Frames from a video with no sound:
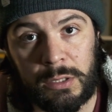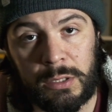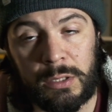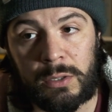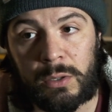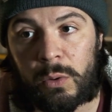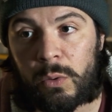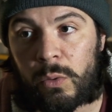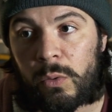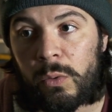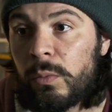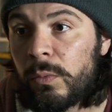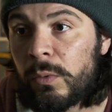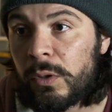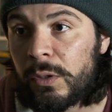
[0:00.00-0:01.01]

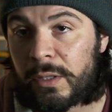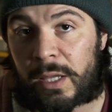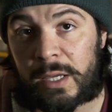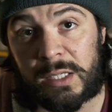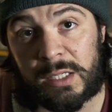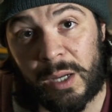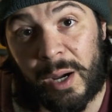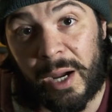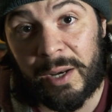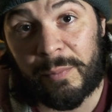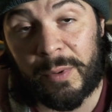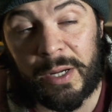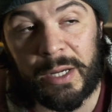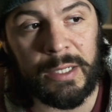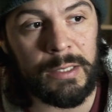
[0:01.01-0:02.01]
So the
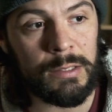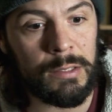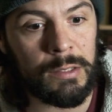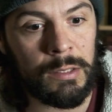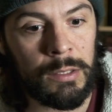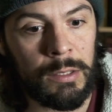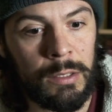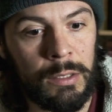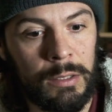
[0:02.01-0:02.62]
assignment,